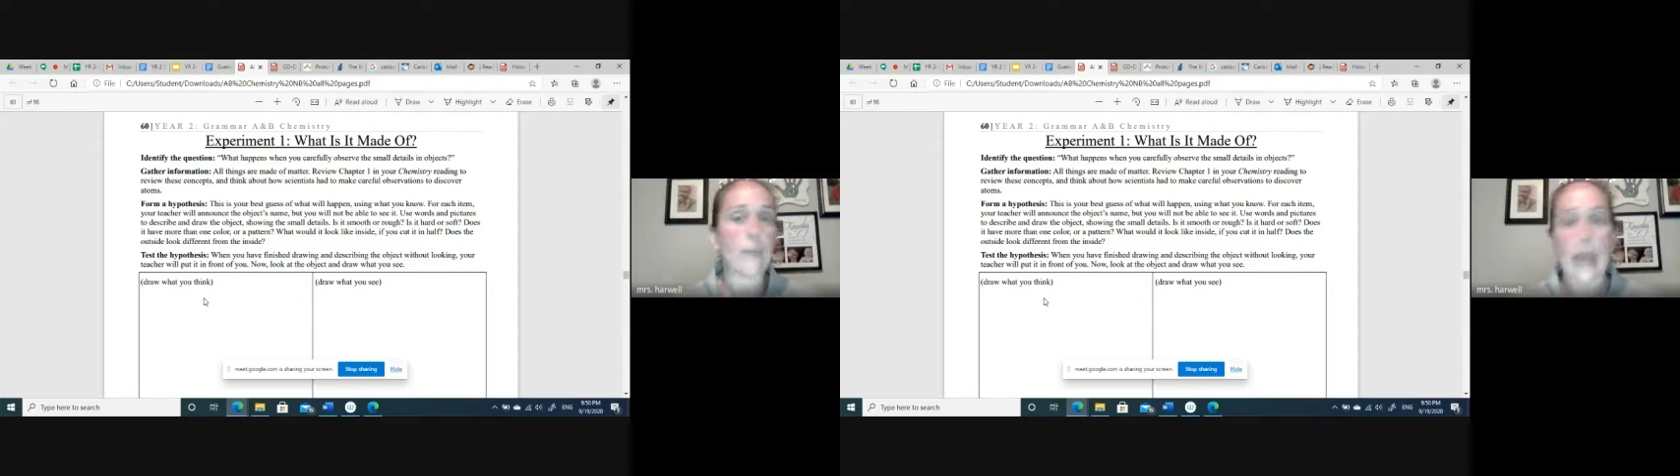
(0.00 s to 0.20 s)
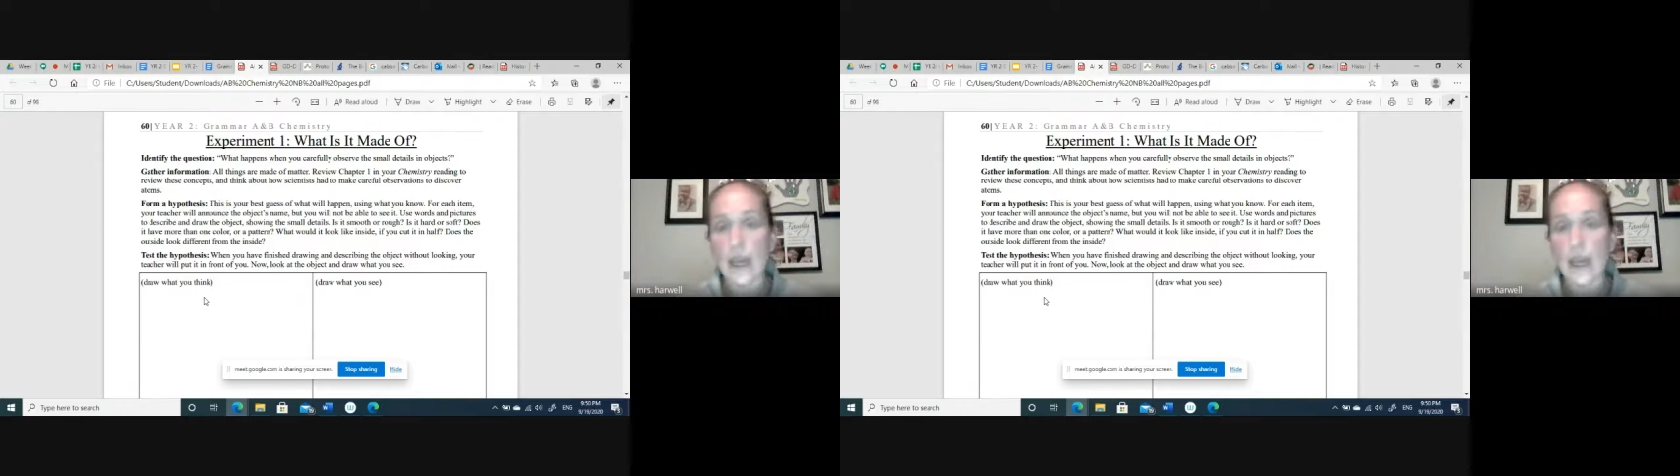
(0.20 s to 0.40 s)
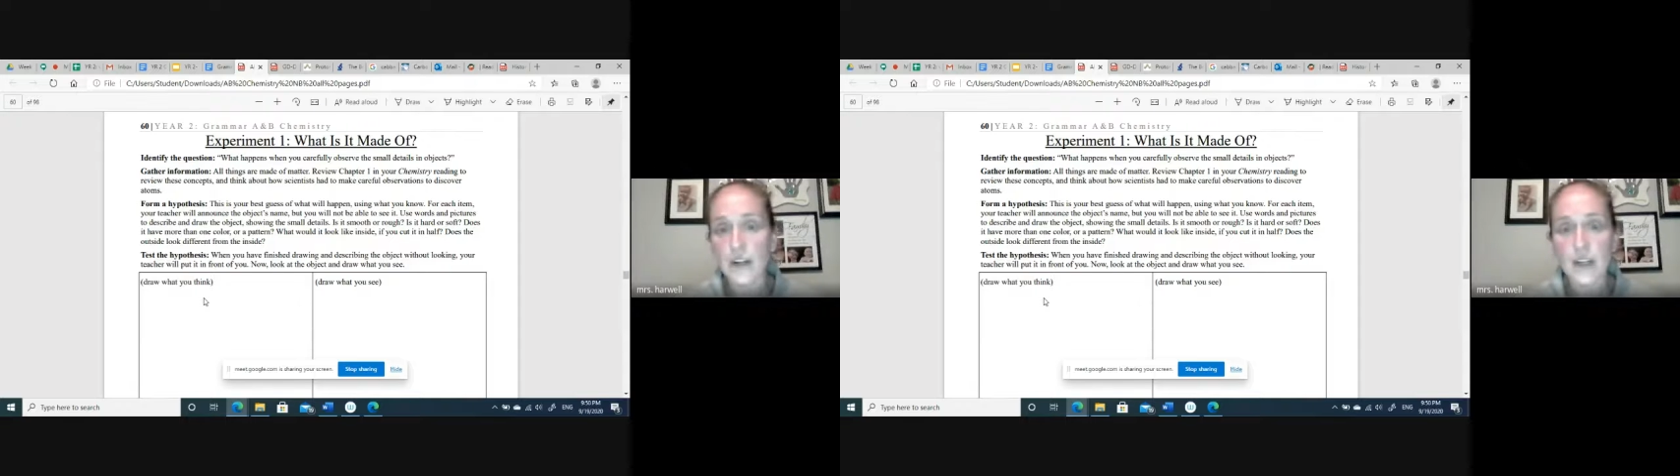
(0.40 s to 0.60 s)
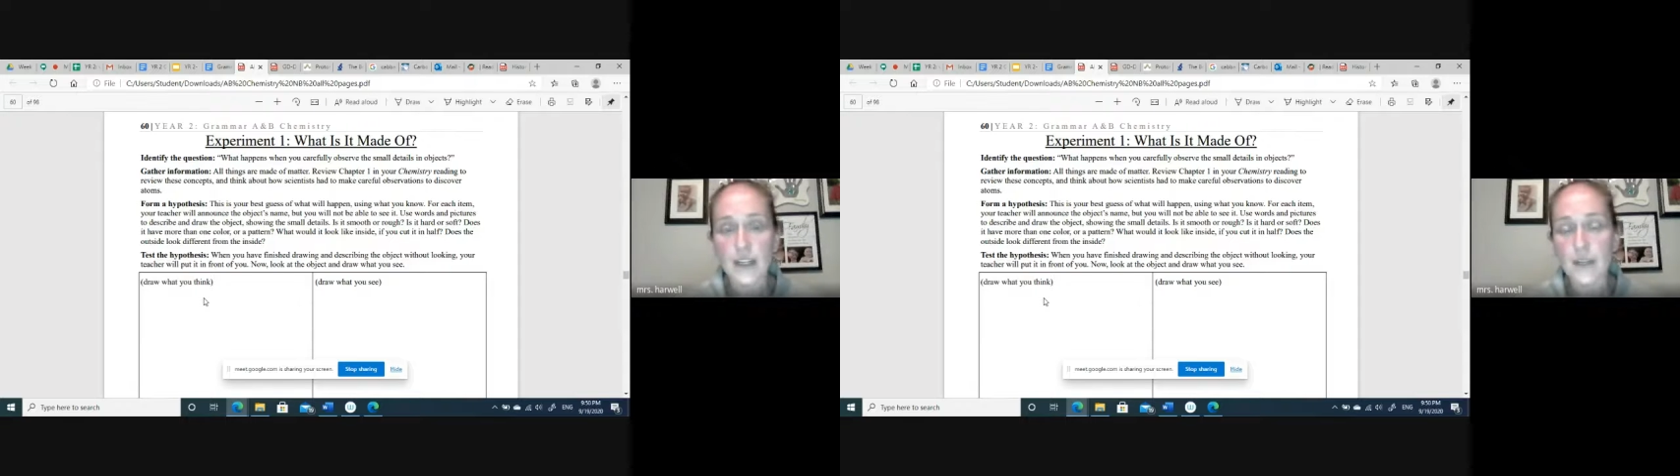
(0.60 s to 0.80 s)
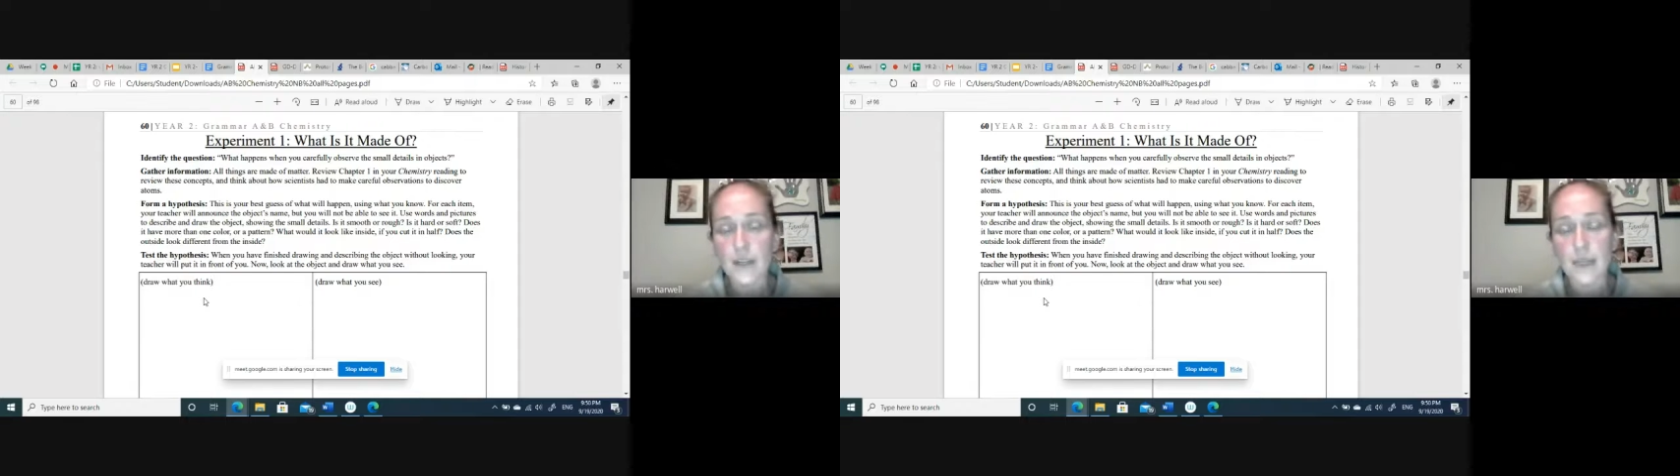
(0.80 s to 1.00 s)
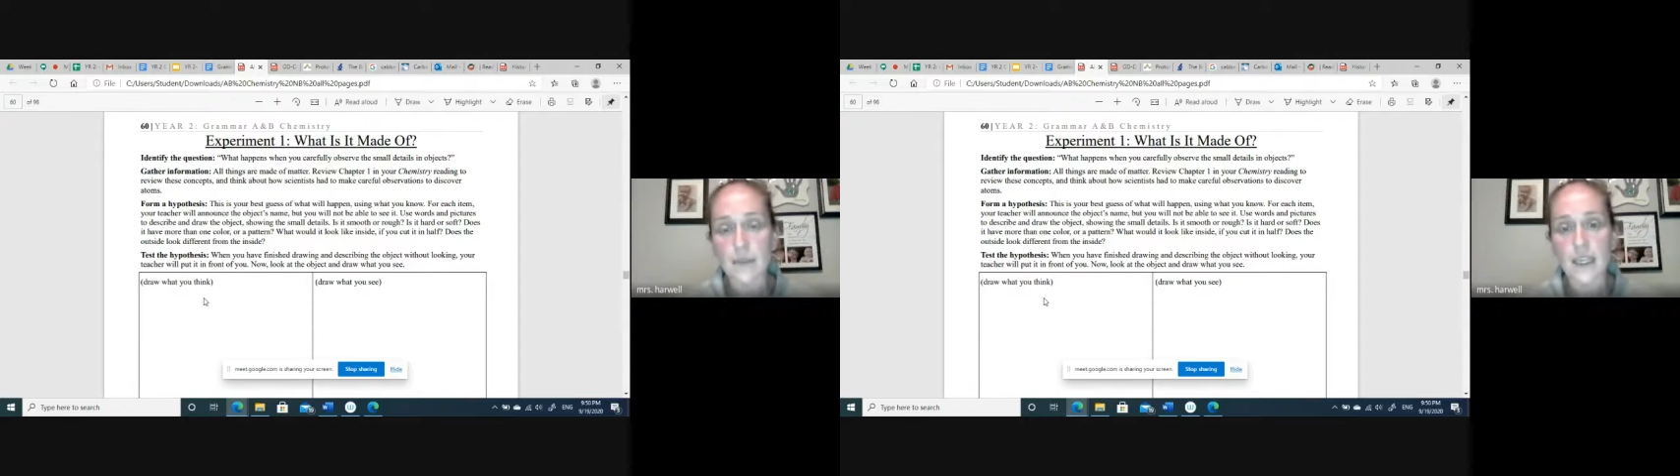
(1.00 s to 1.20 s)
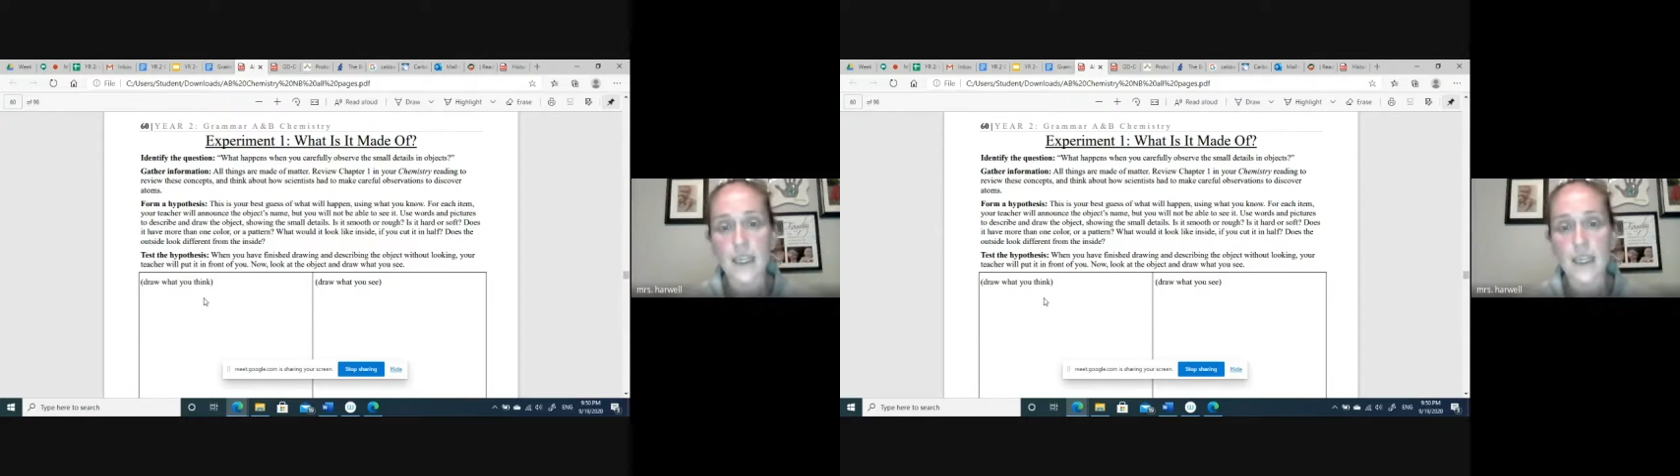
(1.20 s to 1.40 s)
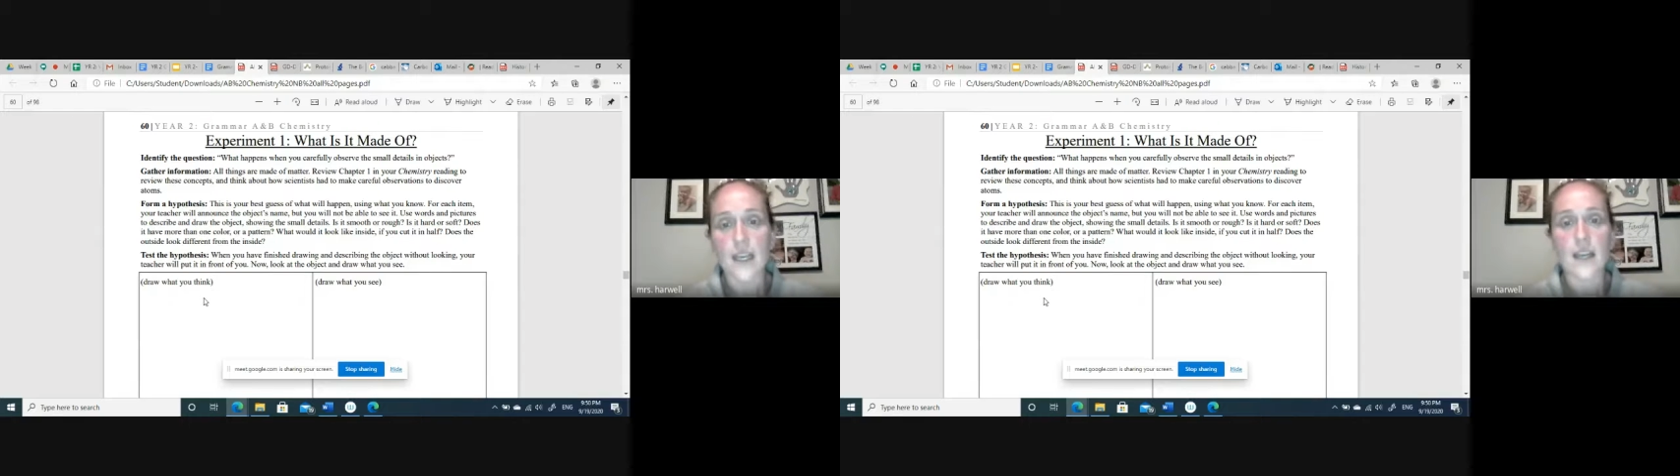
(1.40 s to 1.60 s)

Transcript: pattern on it maybe?